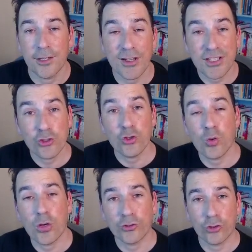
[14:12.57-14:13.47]
Imagine you
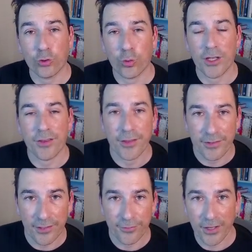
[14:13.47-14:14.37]
want to create
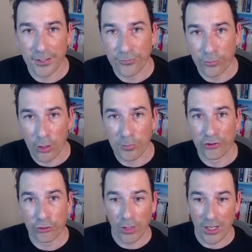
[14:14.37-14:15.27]
this effect from
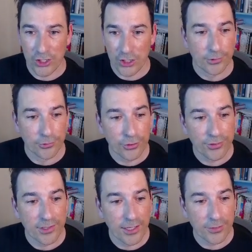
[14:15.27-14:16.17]
scratch. So you
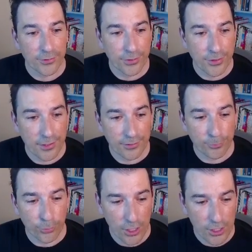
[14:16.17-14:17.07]
select this
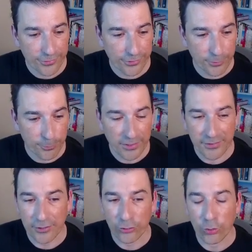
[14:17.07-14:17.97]
brush, the
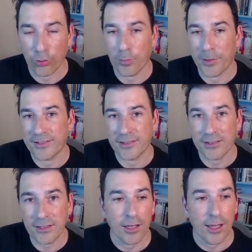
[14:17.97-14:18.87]
basic tool
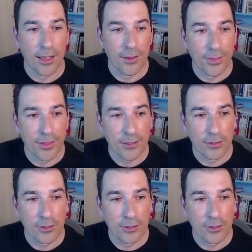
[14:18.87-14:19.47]
opacity, and then